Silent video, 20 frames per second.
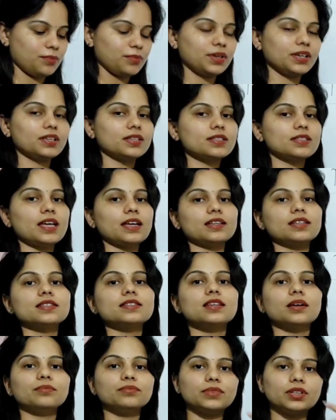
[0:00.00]
because that
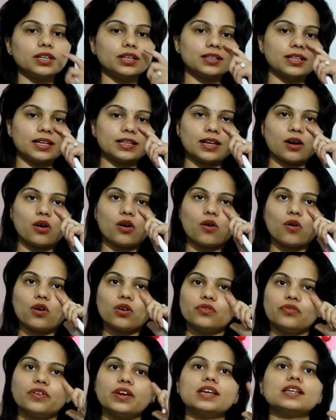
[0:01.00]
is something that
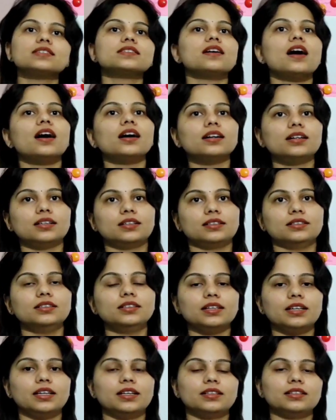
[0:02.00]
always
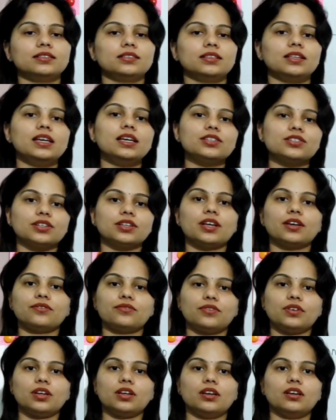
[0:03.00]
occur in each and
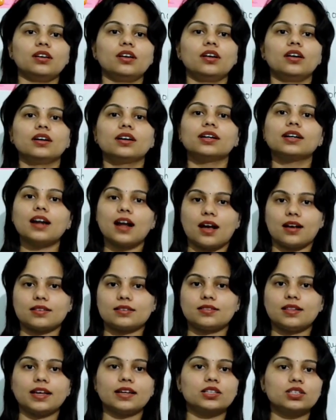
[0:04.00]
every
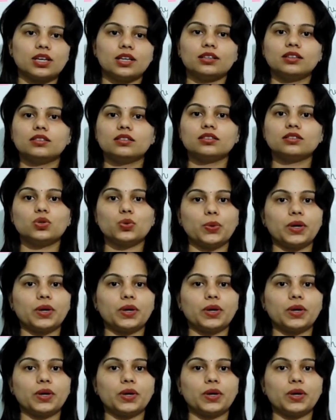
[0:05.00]
class like 10th,